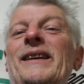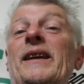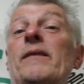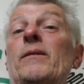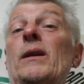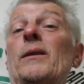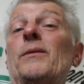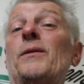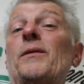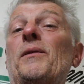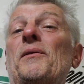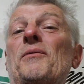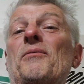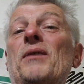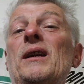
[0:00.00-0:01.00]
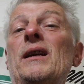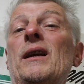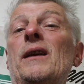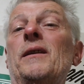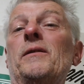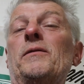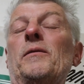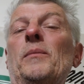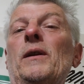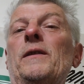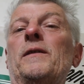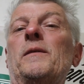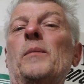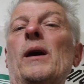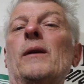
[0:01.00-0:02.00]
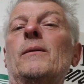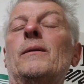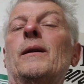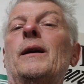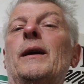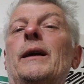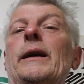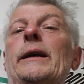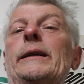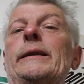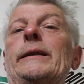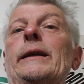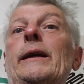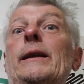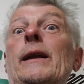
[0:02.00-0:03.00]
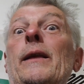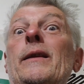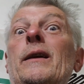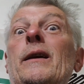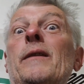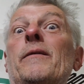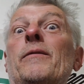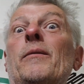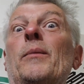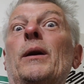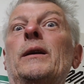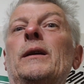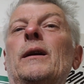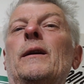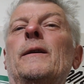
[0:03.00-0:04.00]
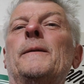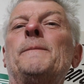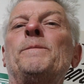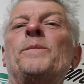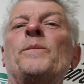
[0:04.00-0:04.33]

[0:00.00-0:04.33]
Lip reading: Given it was 3 years from Listabel and another year from IDR.